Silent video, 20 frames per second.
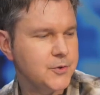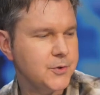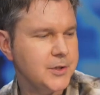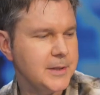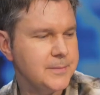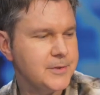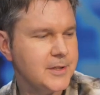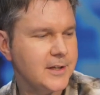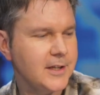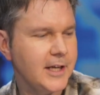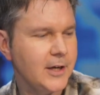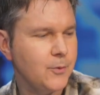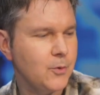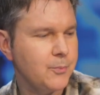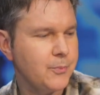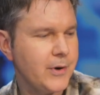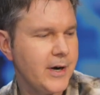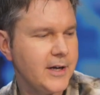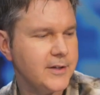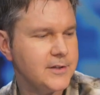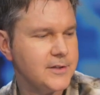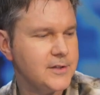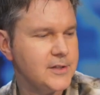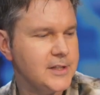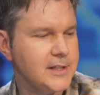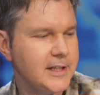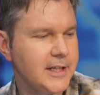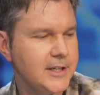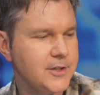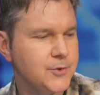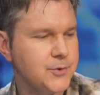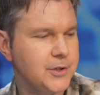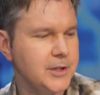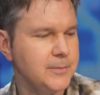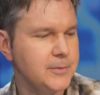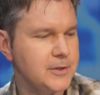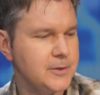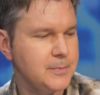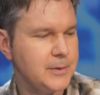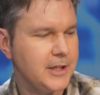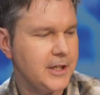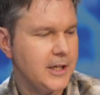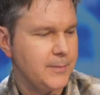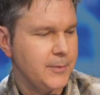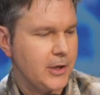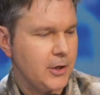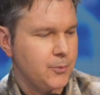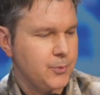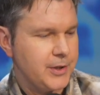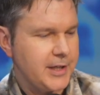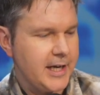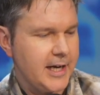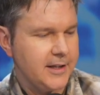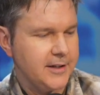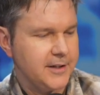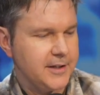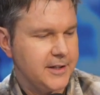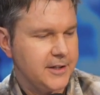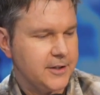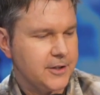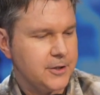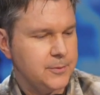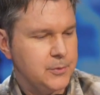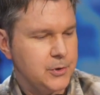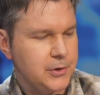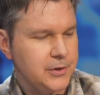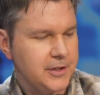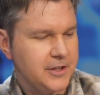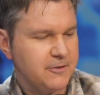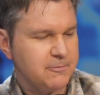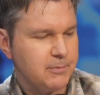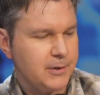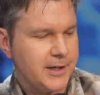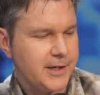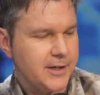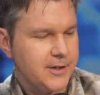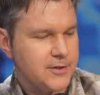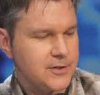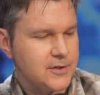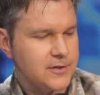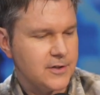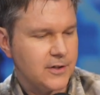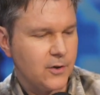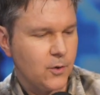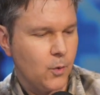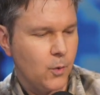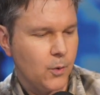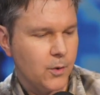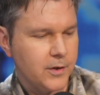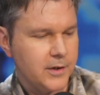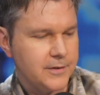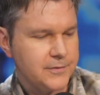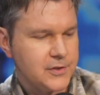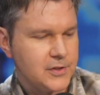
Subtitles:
dream. Today, we're proud to see that dream is becoming a reality. A community of players is the core of